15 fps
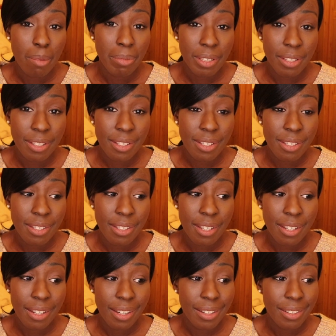because
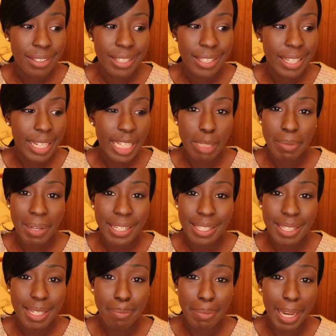I didn't
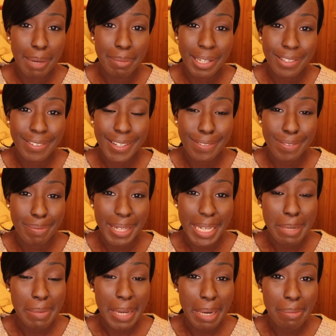expect to buy my dress from
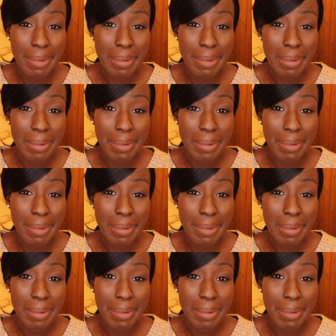eBay,